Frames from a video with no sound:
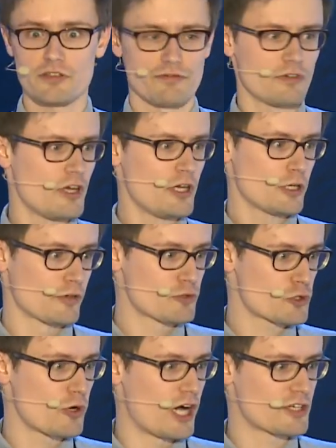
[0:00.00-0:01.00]
If you have
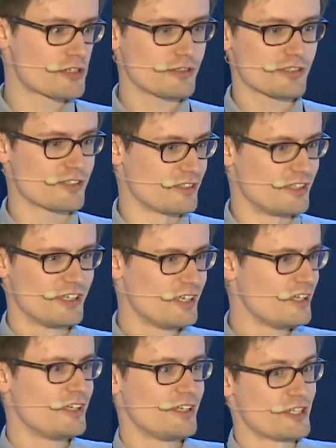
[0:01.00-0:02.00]
two articles and
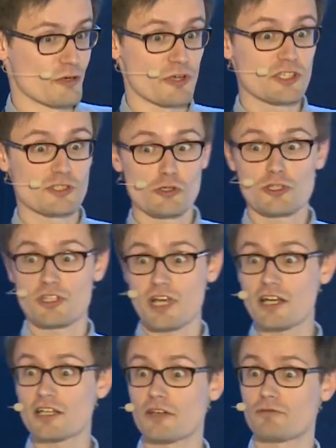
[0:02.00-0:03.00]
nobody's looked at
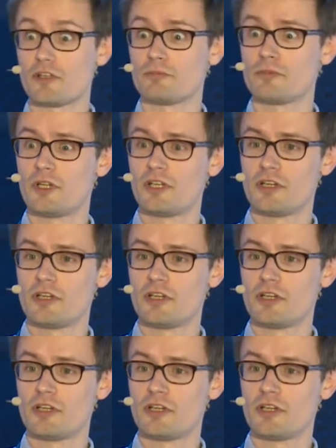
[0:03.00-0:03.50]
any of them,